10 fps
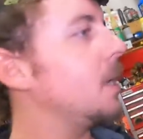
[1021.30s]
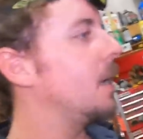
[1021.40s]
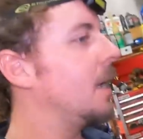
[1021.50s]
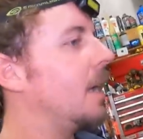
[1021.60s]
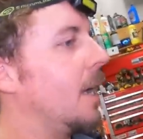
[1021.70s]
But
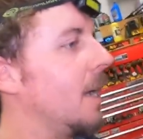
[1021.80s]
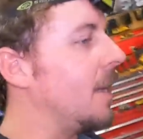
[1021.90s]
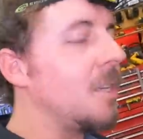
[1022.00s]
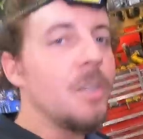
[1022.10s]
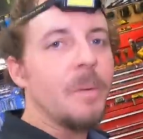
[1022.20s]

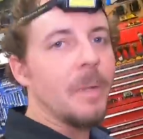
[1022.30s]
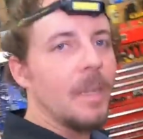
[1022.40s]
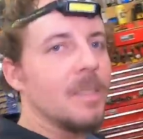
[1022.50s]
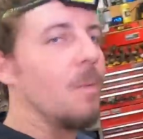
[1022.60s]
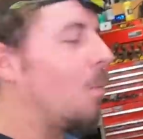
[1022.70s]
got to
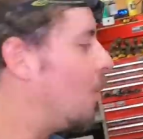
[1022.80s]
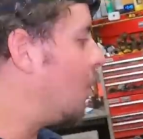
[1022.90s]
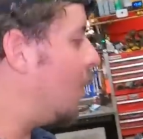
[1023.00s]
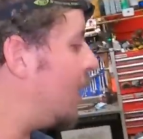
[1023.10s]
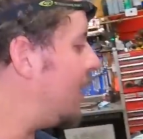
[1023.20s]
dreaming. I said,
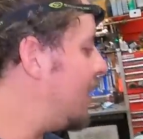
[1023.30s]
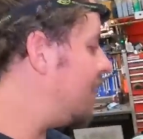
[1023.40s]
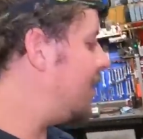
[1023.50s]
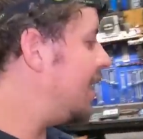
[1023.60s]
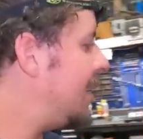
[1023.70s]
what
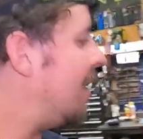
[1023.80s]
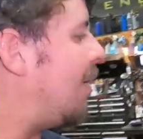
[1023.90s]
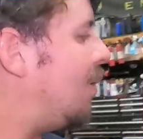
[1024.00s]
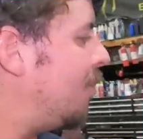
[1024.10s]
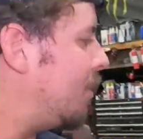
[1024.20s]
if the
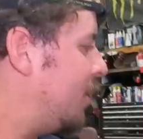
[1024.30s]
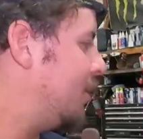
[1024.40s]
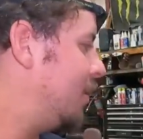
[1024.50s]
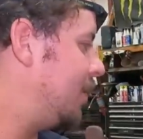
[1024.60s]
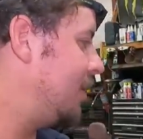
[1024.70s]
old
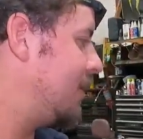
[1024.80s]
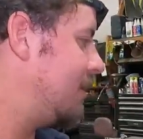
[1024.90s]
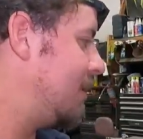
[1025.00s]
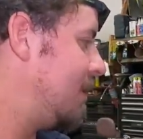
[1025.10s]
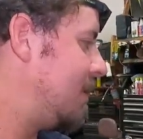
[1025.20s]
motor
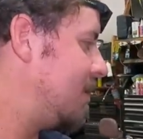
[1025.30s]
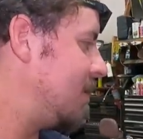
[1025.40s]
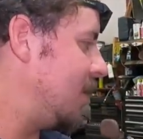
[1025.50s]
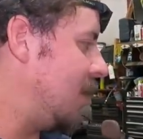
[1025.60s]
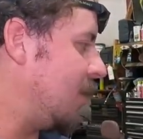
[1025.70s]

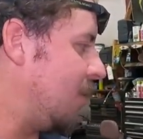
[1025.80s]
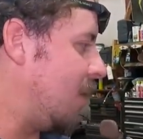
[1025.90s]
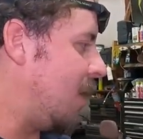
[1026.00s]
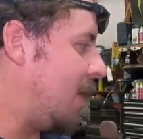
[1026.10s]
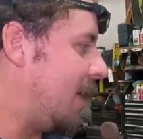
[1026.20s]
slung a
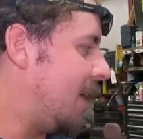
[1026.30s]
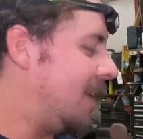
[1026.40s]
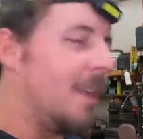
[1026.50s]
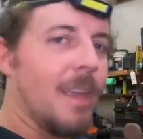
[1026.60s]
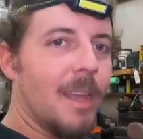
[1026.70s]
rod
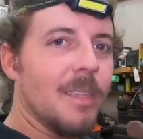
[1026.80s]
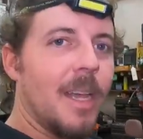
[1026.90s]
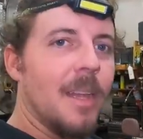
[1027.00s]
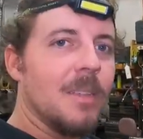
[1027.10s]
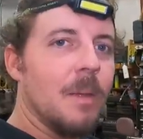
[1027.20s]
and it's
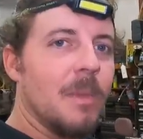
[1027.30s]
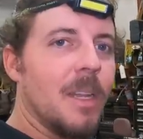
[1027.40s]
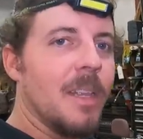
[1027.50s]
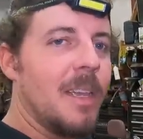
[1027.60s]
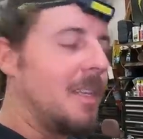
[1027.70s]
got
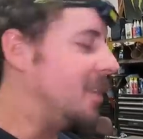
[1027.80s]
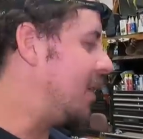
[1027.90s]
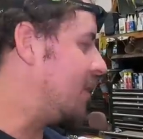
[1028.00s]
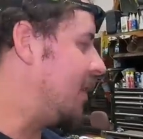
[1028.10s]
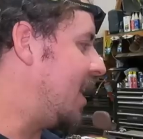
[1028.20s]
something in the
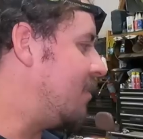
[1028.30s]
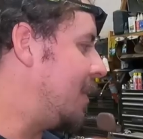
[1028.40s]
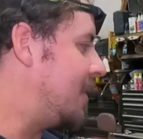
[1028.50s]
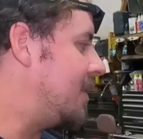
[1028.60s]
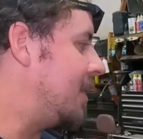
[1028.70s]
EGR valve
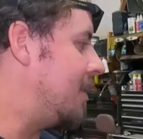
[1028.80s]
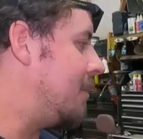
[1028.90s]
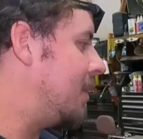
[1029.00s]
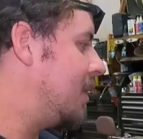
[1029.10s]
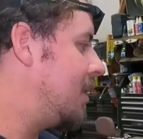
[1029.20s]
messed up?
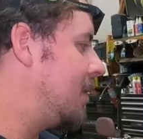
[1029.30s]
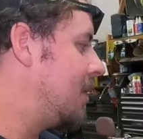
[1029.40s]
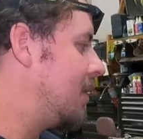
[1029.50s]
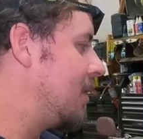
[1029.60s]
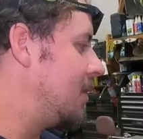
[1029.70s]

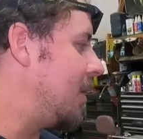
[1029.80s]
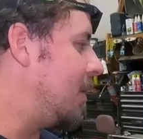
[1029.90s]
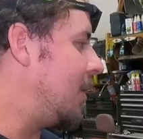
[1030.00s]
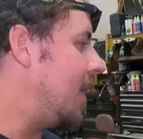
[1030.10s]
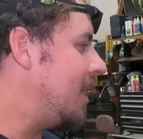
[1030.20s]

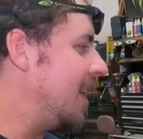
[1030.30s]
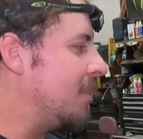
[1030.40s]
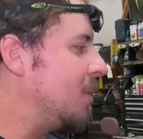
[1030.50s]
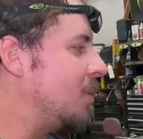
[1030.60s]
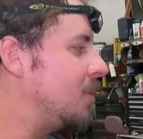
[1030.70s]
So I think
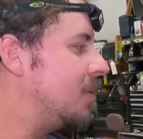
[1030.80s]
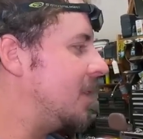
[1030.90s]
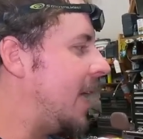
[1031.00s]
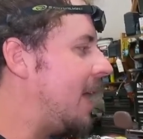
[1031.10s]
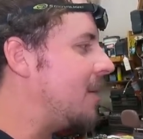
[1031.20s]
I'm gonna
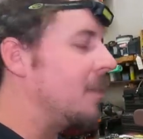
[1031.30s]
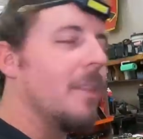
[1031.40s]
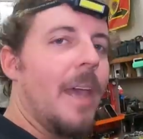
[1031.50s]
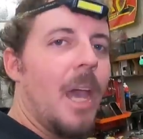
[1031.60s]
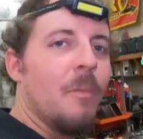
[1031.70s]
tackle
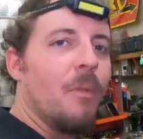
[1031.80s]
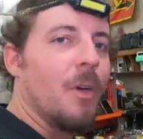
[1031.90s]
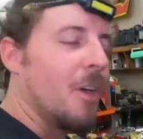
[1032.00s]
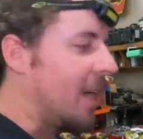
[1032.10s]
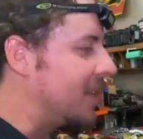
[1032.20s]
that
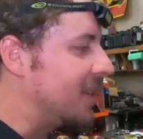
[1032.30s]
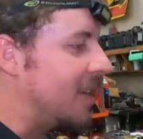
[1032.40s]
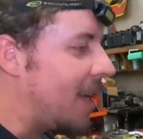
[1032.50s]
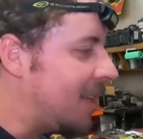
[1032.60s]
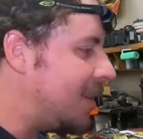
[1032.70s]
before crank
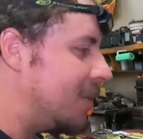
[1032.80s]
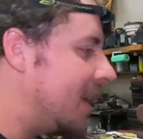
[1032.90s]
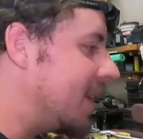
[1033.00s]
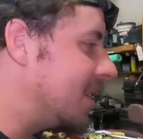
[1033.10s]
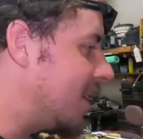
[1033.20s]
sensor. I just don't
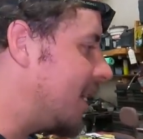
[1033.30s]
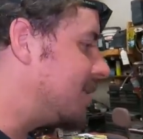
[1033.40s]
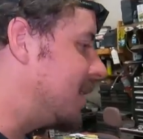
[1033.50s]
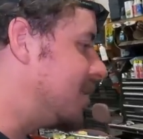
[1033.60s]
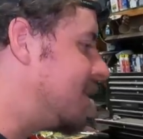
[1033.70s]
think it's a crank
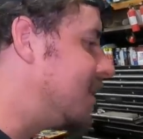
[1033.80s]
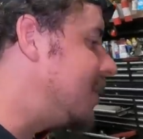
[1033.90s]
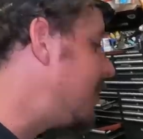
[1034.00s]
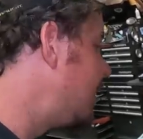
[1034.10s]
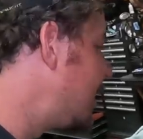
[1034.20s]
sensor
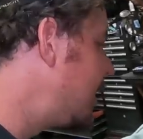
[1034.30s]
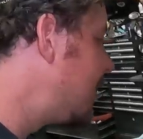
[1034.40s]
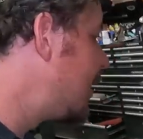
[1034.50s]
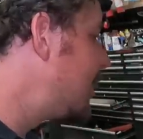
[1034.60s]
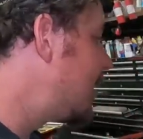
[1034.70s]
issue.
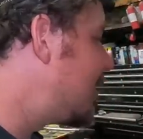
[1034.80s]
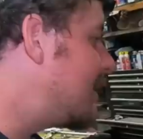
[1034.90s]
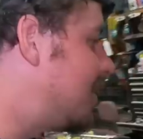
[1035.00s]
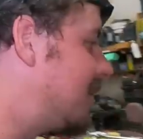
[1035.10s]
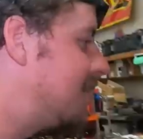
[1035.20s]
It's
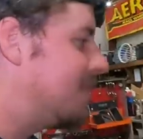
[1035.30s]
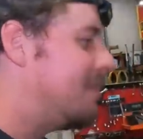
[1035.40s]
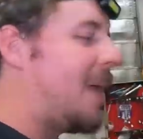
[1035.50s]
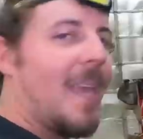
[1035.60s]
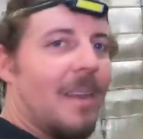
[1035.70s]
just,
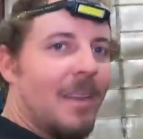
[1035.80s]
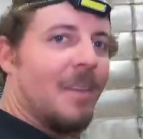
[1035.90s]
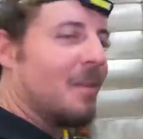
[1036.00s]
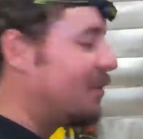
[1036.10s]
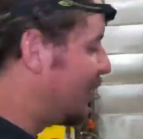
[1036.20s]
man,
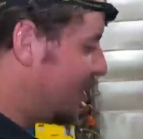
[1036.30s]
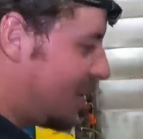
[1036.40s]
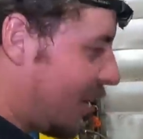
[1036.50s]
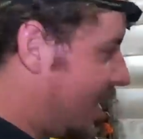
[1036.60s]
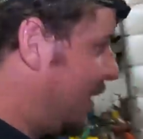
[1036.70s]
this is
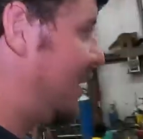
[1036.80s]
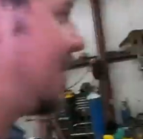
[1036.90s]
frustrating.